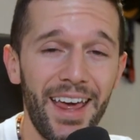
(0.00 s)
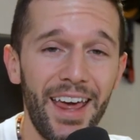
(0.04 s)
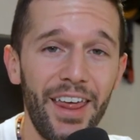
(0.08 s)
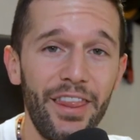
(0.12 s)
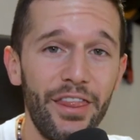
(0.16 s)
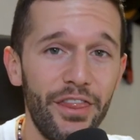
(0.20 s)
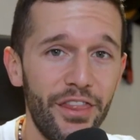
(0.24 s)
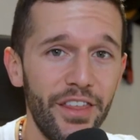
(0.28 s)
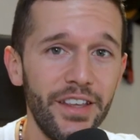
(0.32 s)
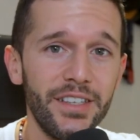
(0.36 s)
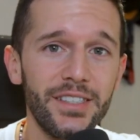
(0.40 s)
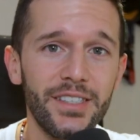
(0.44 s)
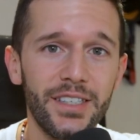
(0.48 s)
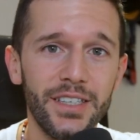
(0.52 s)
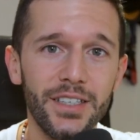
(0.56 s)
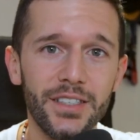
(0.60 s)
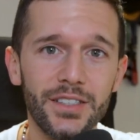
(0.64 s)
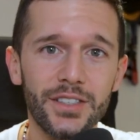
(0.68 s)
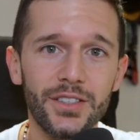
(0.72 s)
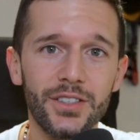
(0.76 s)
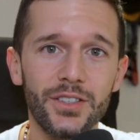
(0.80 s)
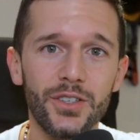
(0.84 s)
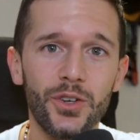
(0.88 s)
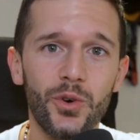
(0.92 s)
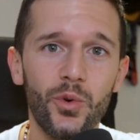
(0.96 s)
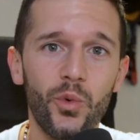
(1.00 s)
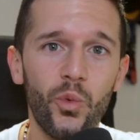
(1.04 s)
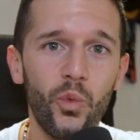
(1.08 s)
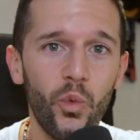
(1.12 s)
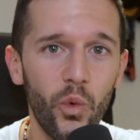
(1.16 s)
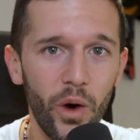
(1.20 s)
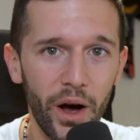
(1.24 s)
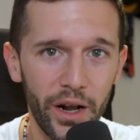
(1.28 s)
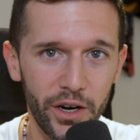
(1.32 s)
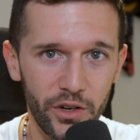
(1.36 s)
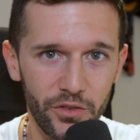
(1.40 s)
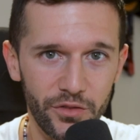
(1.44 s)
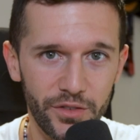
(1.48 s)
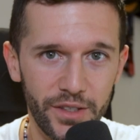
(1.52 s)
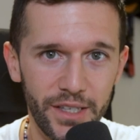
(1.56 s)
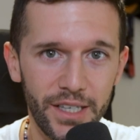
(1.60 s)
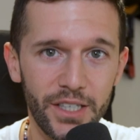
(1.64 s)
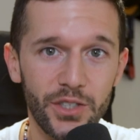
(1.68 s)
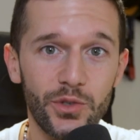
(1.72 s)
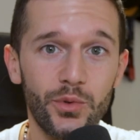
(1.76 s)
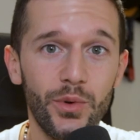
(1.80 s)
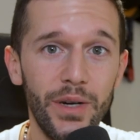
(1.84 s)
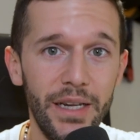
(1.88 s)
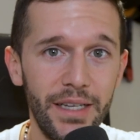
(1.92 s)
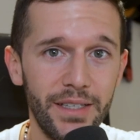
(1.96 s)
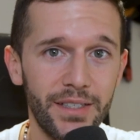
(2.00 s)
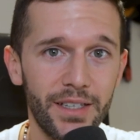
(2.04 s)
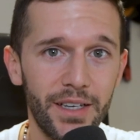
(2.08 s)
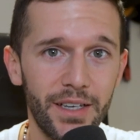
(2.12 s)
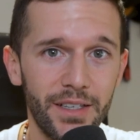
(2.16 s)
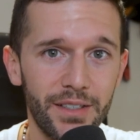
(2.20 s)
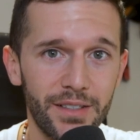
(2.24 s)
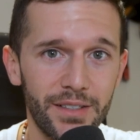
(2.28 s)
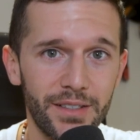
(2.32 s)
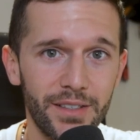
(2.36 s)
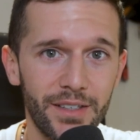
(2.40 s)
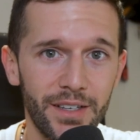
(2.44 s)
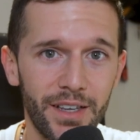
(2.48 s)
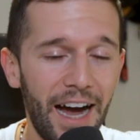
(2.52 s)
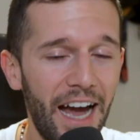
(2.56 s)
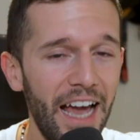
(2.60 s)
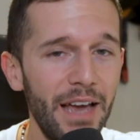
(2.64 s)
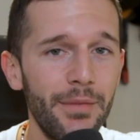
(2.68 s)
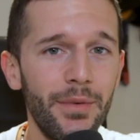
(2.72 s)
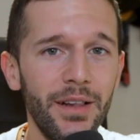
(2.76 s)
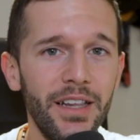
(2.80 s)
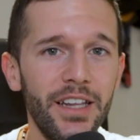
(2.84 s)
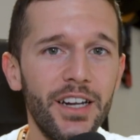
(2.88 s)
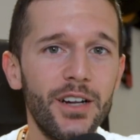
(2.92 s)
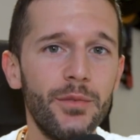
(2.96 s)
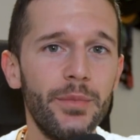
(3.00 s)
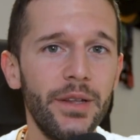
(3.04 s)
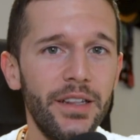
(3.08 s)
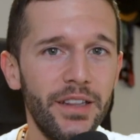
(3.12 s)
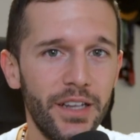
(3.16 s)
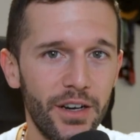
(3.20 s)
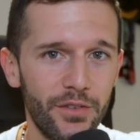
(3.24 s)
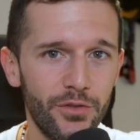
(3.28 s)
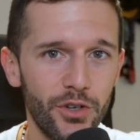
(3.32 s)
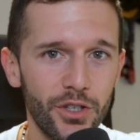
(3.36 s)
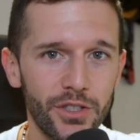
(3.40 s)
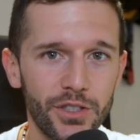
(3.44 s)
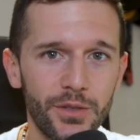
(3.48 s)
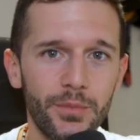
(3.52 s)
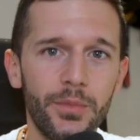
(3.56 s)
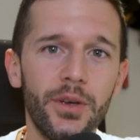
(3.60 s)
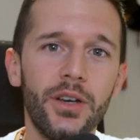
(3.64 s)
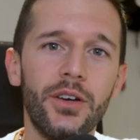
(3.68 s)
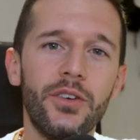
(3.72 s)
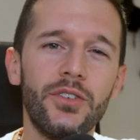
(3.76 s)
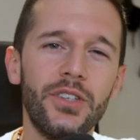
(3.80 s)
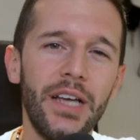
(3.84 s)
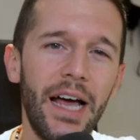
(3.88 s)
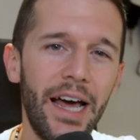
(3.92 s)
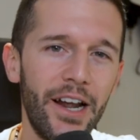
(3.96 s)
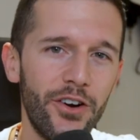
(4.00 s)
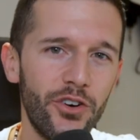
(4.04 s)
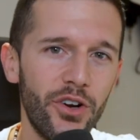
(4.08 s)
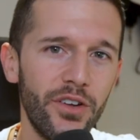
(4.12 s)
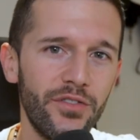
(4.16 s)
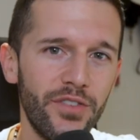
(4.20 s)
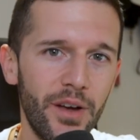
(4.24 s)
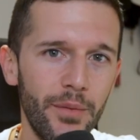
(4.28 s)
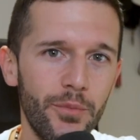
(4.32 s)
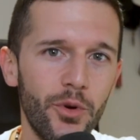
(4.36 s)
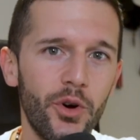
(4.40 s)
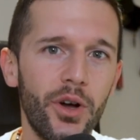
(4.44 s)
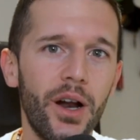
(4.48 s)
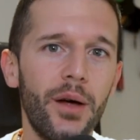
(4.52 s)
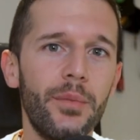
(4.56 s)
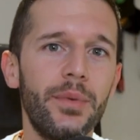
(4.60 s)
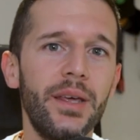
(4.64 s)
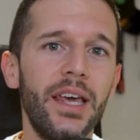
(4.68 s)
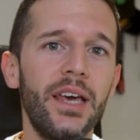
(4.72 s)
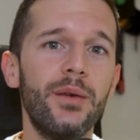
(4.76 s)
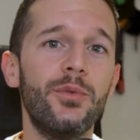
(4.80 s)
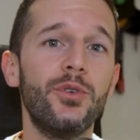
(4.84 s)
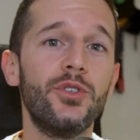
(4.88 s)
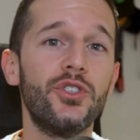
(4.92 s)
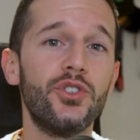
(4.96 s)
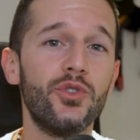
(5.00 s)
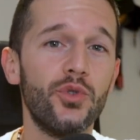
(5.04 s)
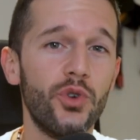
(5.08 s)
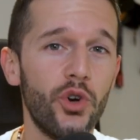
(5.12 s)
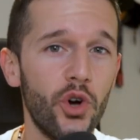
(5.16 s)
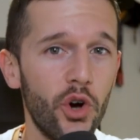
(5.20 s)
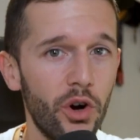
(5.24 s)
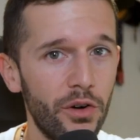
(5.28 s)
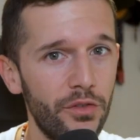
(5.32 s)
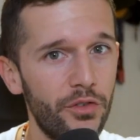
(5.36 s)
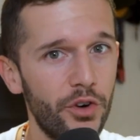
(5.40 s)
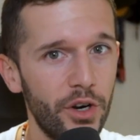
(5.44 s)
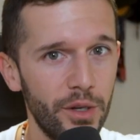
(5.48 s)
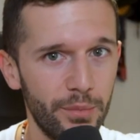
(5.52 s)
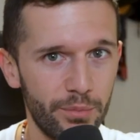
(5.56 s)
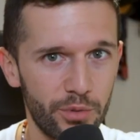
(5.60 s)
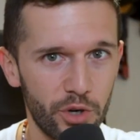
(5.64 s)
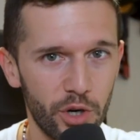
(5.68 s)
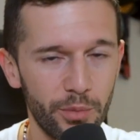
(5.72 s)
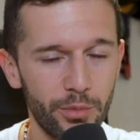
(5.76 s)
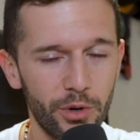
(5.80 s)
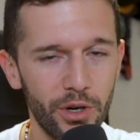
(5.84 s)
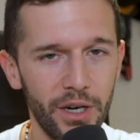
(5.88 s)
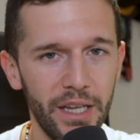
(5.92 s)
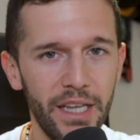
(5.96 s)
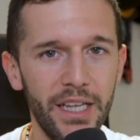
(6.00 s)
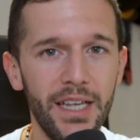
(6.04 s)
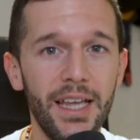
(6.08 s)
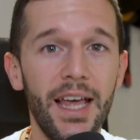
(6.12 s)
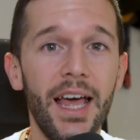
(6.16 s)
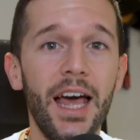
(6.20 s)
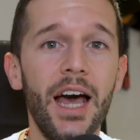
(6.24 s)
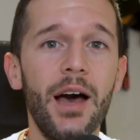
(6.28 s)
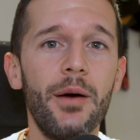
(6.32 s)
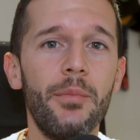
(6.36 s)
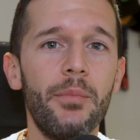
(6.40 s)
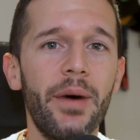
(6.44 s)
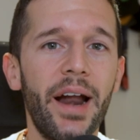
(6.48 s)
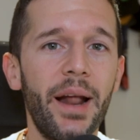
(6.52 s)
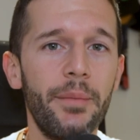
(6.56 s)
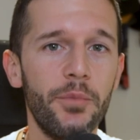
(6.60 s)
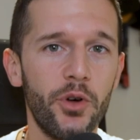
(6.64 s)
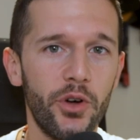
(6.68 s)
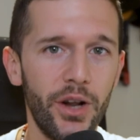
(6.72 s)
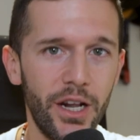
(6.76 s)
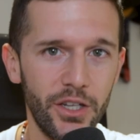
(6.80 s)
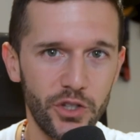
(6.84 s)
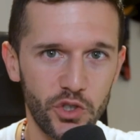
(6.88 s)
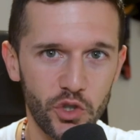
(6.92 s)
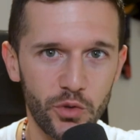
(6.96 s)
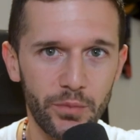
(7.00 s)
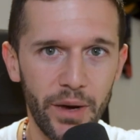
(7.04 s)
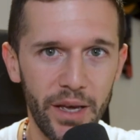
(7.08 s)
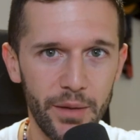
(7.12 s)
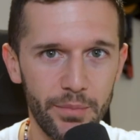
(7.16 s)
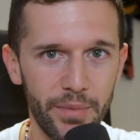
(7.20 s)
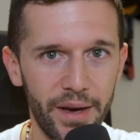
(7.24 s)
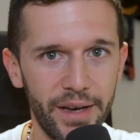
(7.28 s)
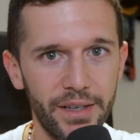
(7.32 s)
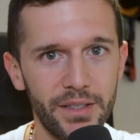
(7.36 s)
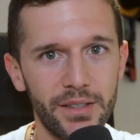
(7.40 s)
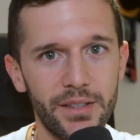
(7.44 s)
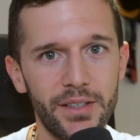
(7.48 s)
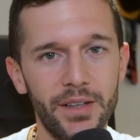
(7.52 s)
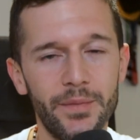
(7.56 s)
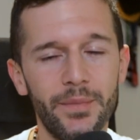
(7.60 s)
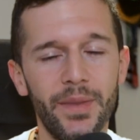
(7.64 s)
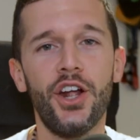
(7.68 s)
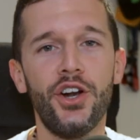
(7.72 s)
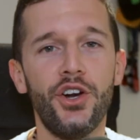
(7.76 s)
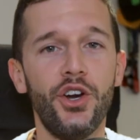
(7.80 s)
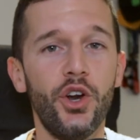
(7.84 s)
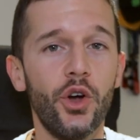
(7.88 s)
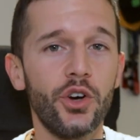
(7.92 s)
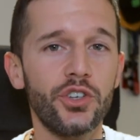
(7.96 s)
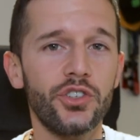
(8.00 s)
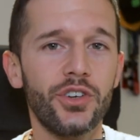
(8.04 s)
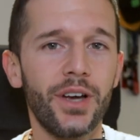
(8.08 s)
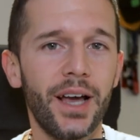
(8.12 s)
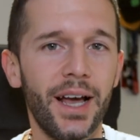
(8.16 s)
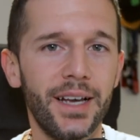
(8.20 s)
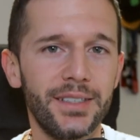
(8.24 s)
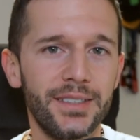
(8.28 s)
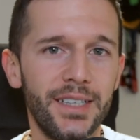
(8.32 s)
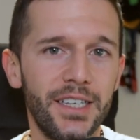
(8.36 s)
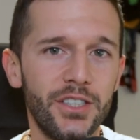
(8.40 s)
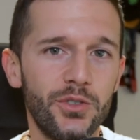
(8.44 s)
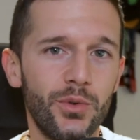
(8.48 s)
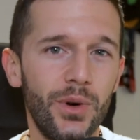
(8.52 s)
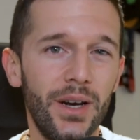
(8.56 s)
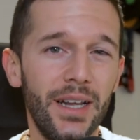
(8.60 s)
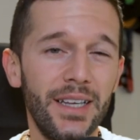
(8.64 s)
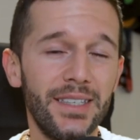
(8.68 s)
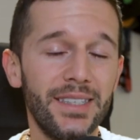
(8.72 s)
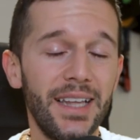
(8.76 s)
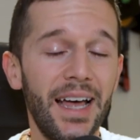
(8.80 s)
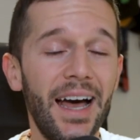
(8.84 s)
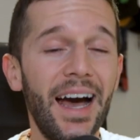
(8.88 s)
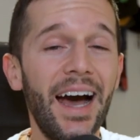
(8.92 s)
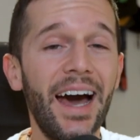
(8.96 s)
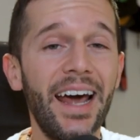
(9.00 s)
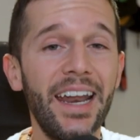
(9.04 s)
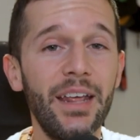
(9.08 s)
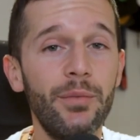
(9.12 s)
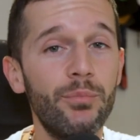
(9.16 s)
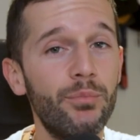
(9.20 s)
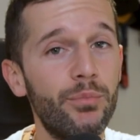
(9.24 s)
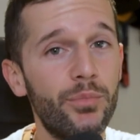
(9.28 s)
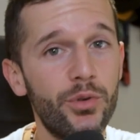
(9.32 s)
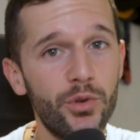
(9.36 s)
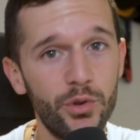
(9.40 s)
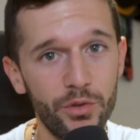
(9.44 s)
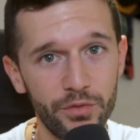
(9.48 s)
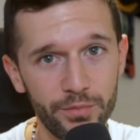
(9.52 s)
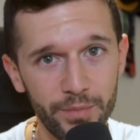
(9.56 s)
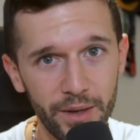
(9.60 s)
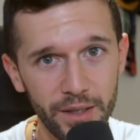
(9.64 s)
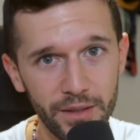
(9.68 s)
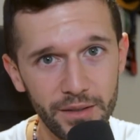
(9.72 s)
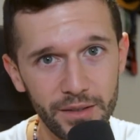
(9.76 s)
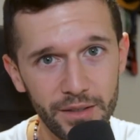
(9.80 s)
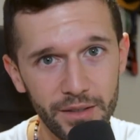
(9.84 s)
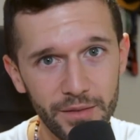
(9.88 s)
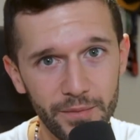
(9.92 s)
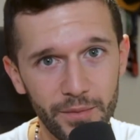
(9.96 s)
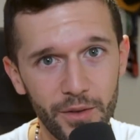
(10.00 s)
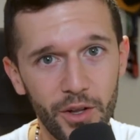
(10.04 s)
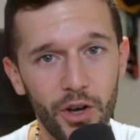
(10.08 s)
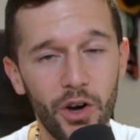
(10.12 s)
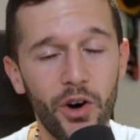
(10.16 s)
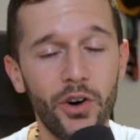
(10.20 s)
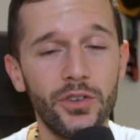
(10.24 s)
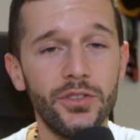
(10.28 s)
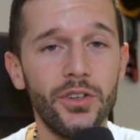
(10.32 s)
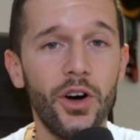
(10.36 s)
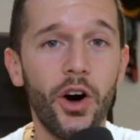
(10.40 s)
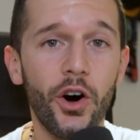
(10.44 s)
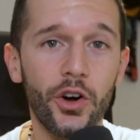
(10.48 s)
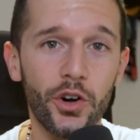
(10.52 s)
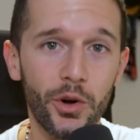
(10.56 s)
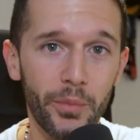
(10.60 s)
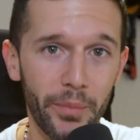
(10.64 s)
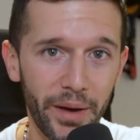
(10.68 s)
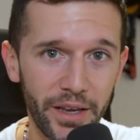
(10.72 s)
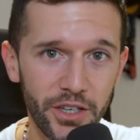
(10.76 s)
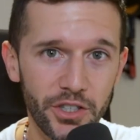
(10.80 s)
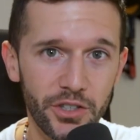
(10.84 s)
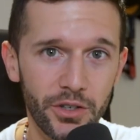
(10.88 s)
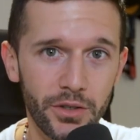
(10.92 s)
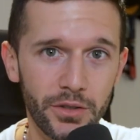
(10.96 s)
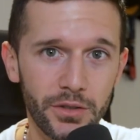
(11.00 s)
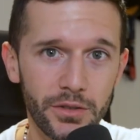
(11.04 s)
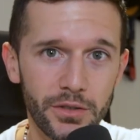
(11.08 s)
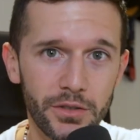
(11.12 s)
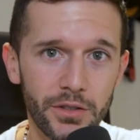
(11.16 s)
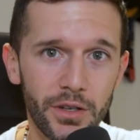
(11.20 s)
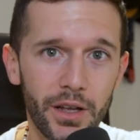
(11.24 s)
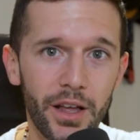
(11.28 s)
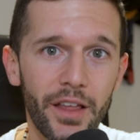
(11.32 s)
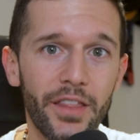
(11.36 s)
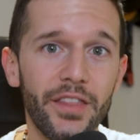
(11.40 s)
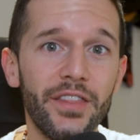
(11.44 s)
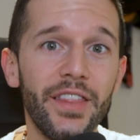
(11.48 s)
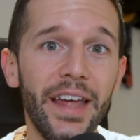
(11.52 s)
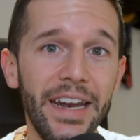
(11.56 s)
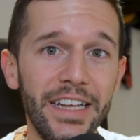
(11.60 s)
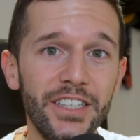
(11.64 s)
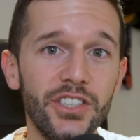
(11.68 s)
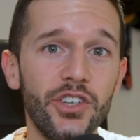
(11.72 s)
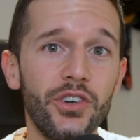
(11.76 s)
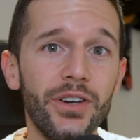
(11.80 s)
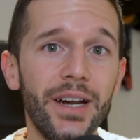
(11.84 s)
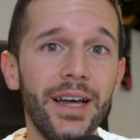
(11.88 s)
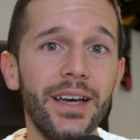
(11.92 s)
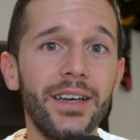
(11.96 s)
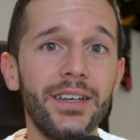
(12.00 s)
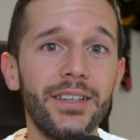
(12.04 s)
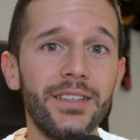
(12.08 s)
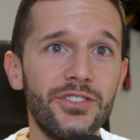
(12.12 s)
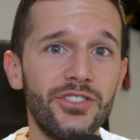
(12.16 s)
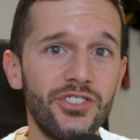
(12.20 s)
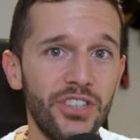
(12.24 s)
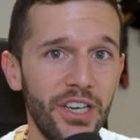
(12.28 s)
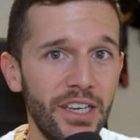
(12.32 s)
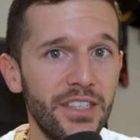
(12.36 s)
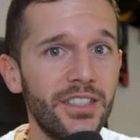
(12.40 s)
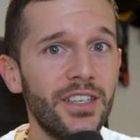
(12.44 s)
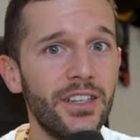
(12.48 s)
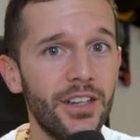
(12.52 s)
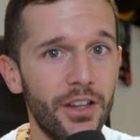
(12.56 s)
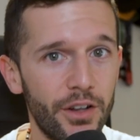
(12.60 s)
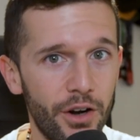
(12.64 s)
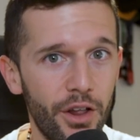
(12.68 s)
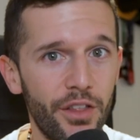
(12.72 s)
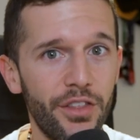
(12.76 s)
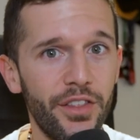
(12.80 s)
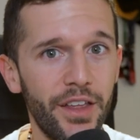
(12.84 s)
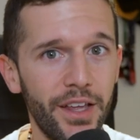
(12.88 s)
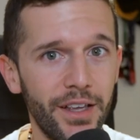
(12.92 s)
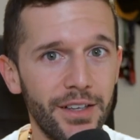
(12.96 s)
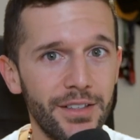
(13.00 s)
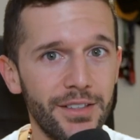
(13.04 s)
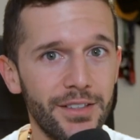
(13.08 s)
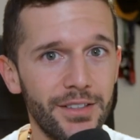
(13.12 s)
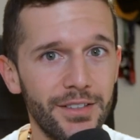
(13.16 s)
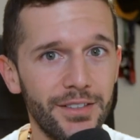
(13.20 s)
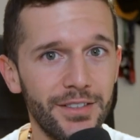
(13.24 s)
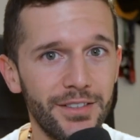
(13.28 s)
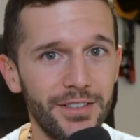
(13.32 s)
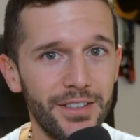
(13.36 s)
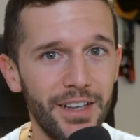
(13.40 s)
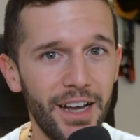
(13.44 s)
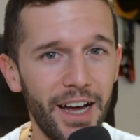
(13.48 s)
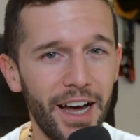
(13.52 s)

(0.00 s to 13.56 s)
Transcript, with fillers: And this is one of these releases. I am a little bit nervous because I don't know if I'm gonna be able to cover it properly, but I'm gonna do my best. Notion has just released an improvement on automations that is gonna change a lot of things.